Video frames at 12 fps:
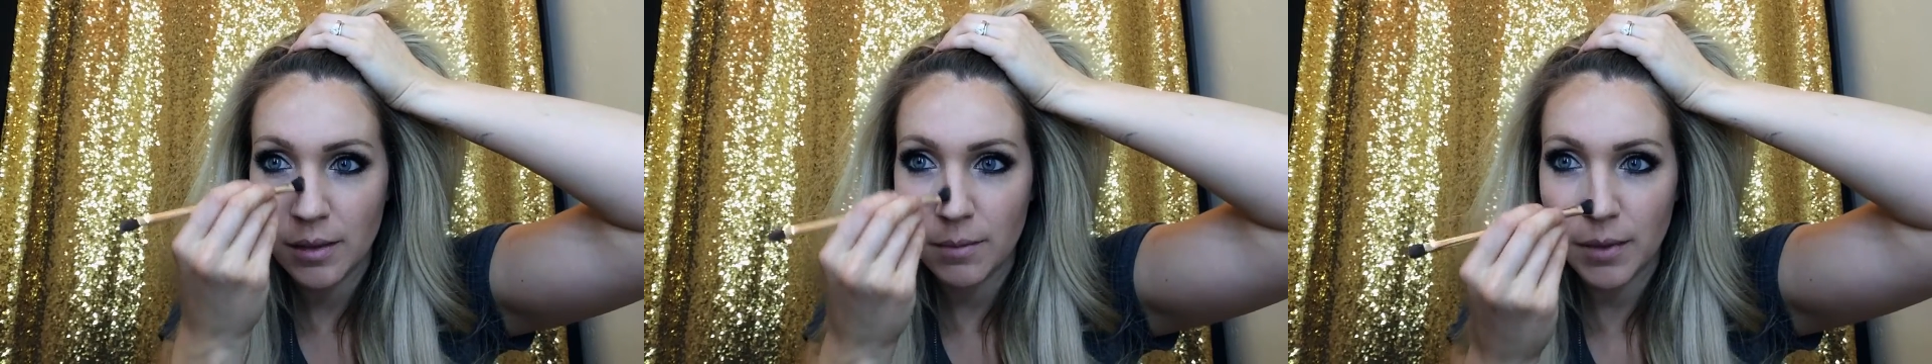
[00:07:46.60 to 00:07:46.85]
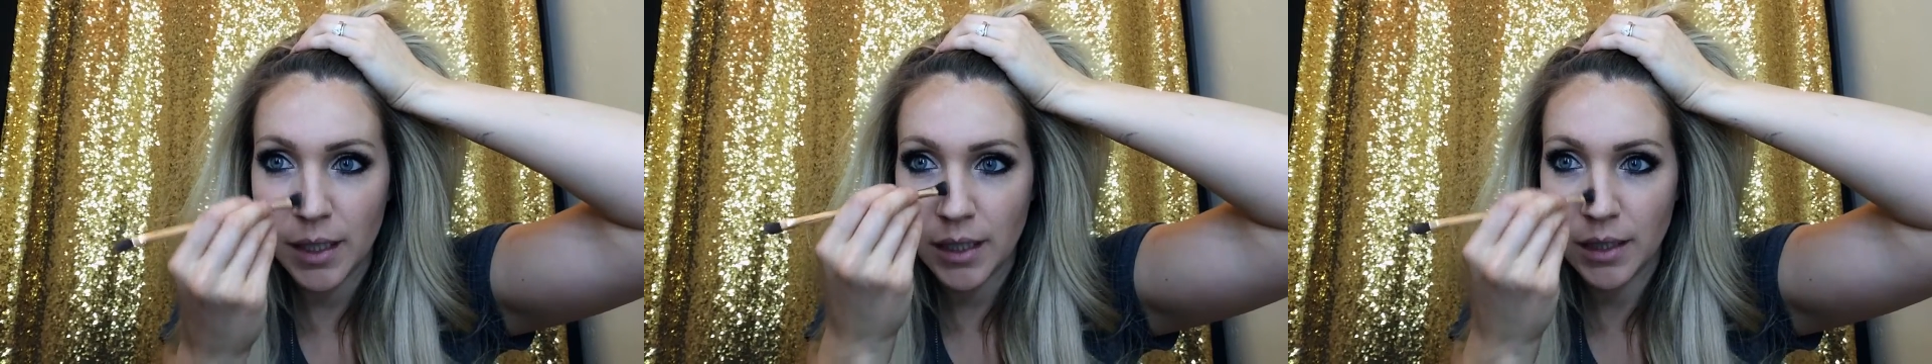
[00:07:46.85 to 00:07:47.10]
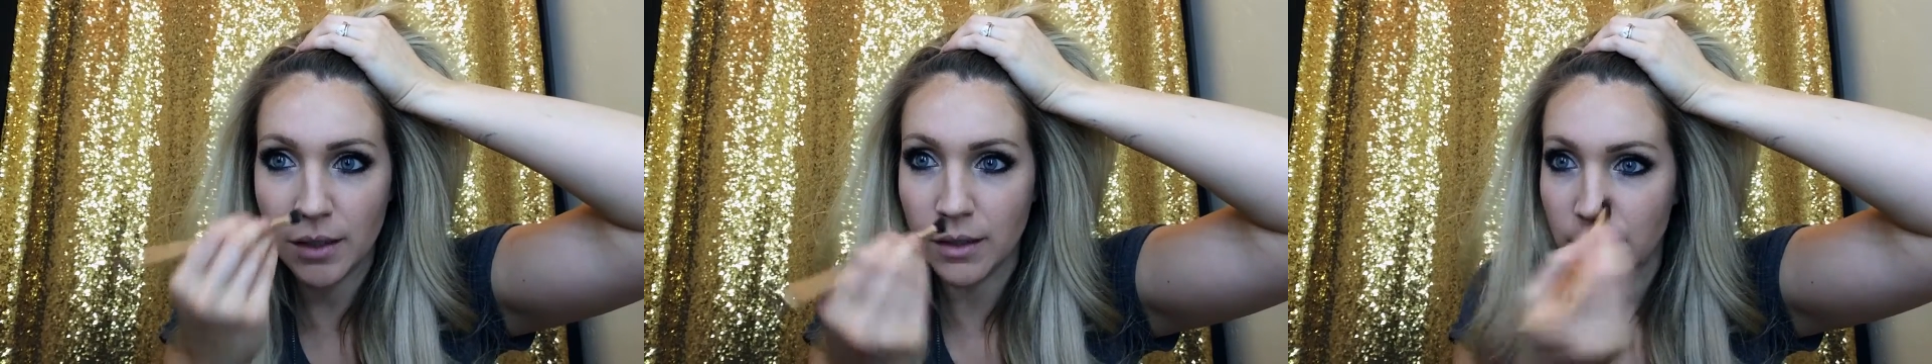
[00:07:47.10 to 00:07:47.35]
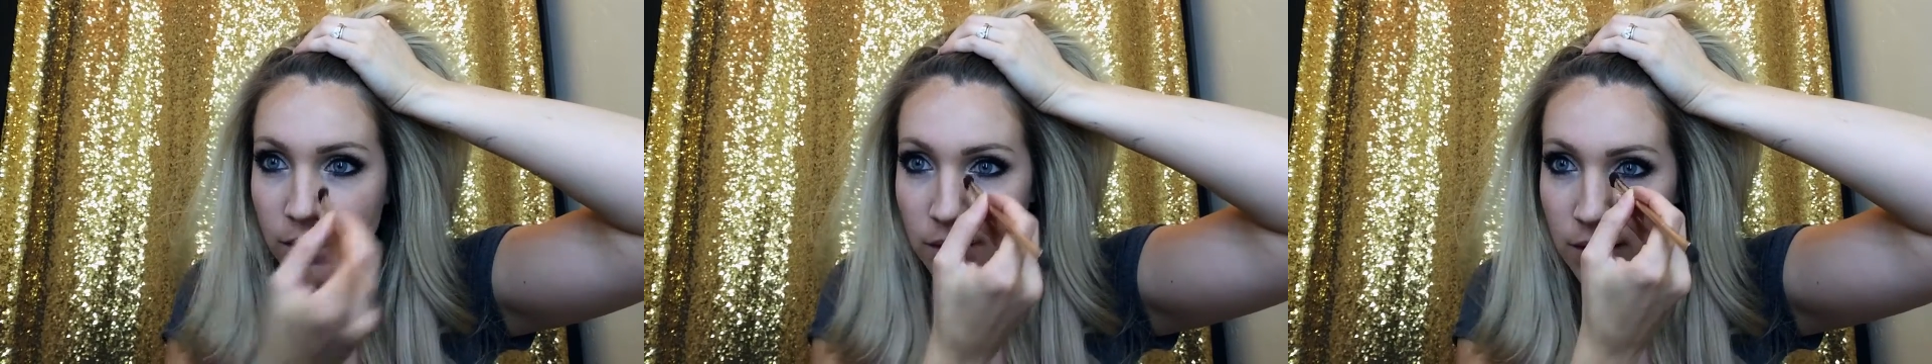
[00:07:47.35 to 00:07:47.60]
my
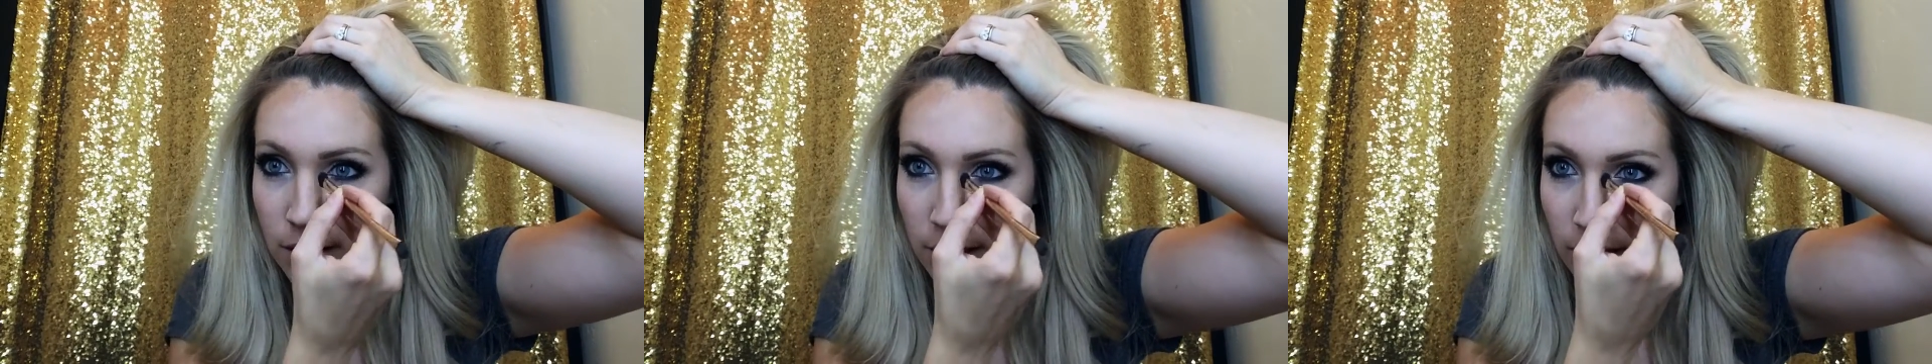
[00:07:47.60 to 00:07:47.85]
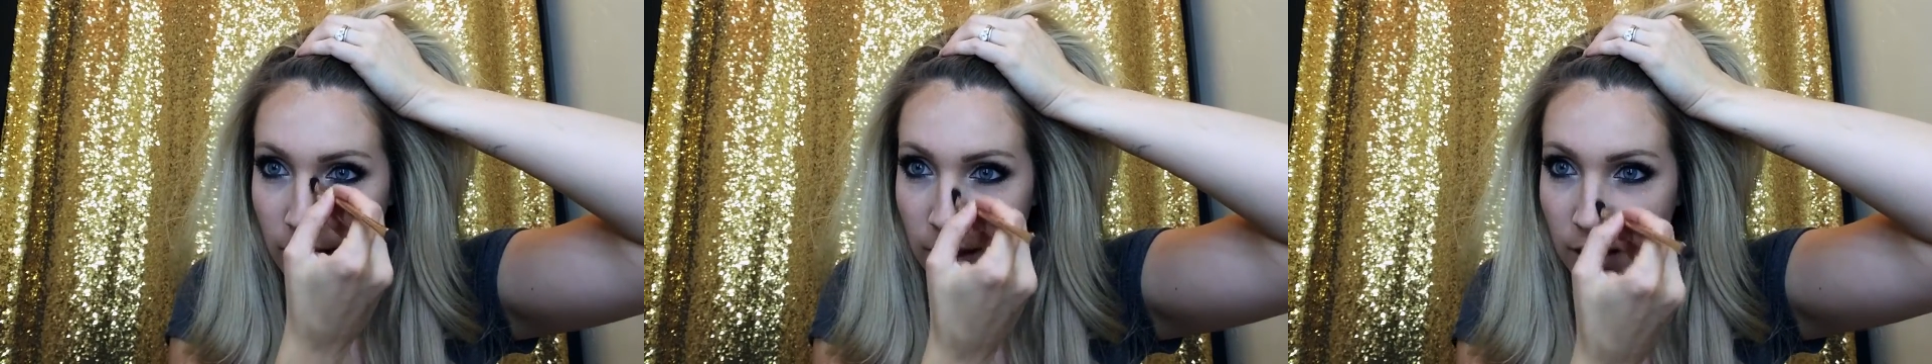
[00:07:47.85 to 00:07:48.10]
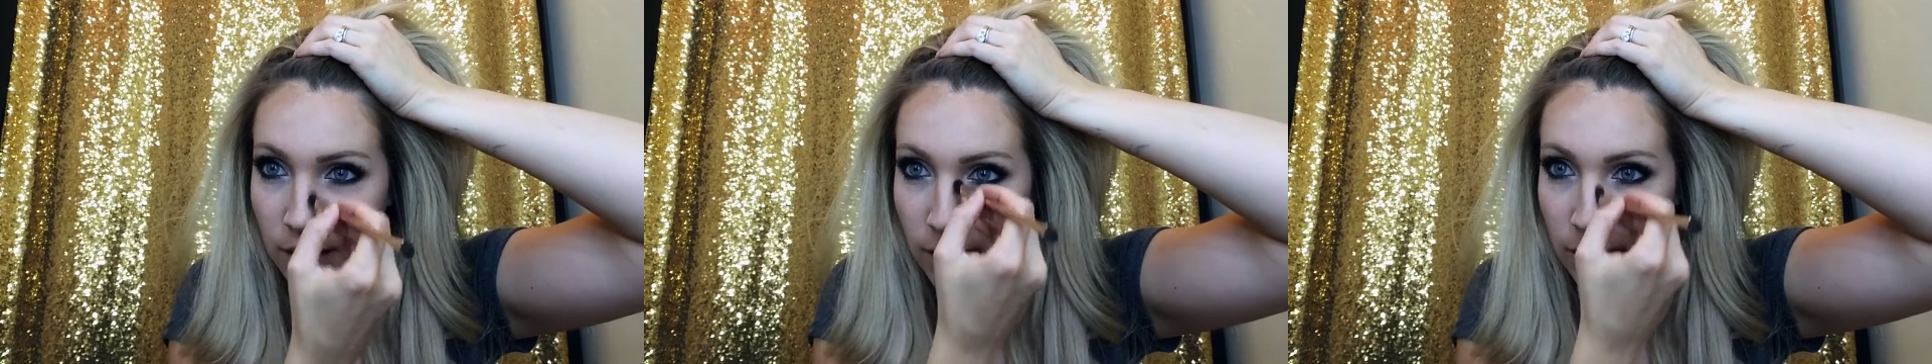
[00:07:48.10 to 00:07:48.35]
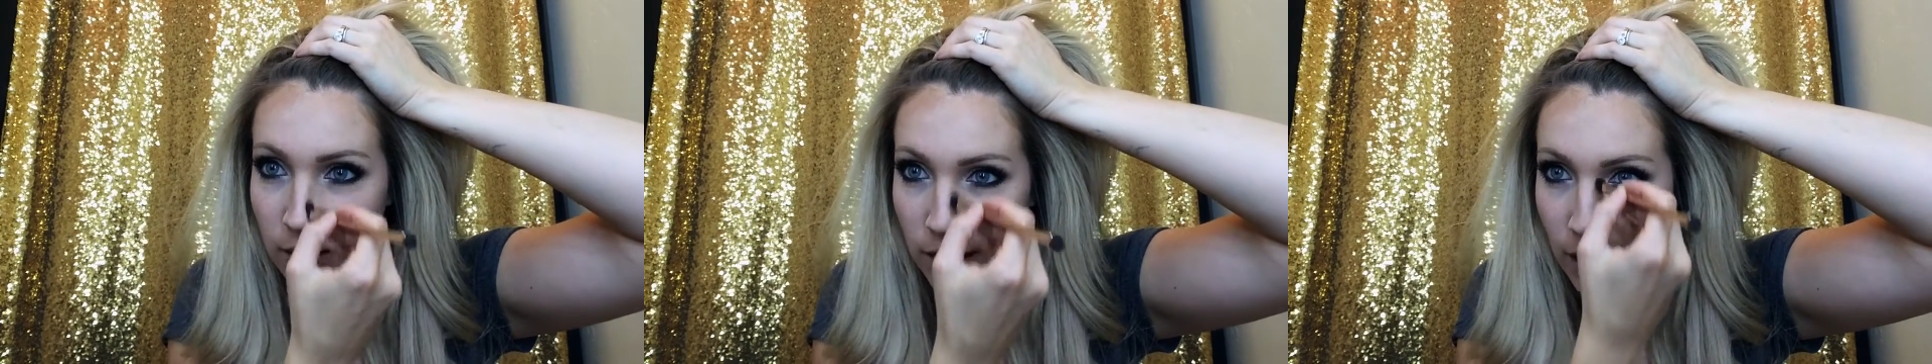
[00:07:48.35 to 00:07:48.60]
nose.
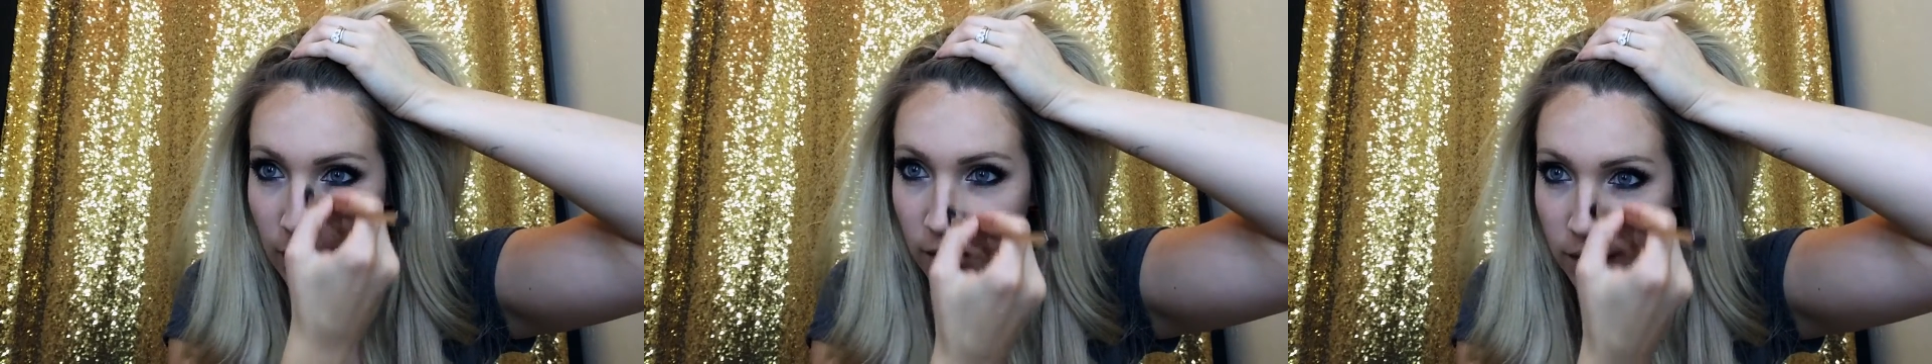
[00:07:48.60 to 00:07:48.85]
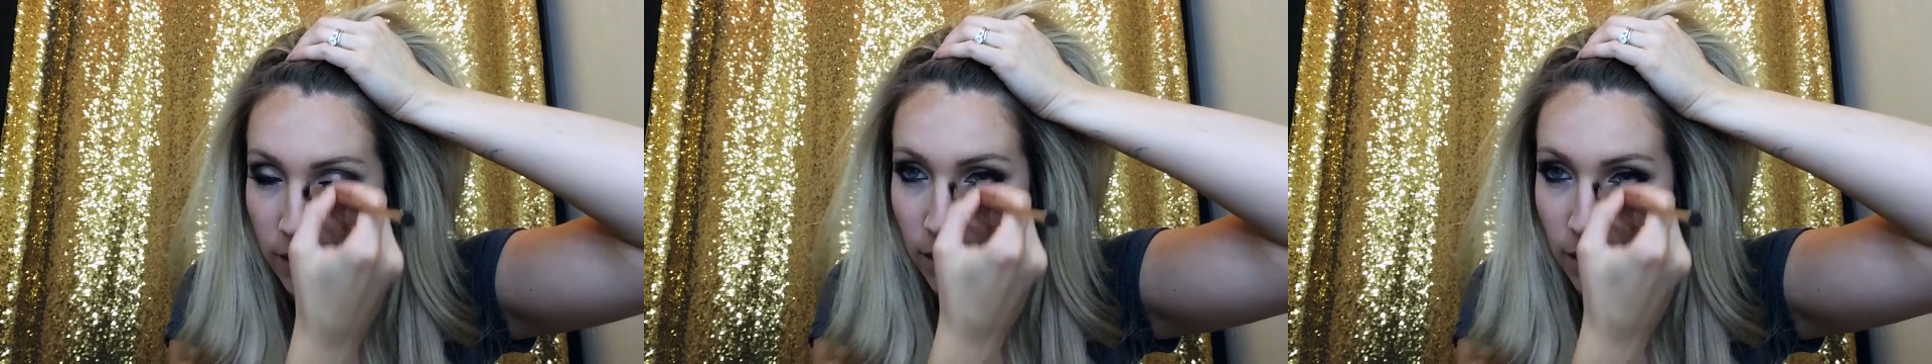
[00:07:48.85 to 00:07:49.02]
The shade looks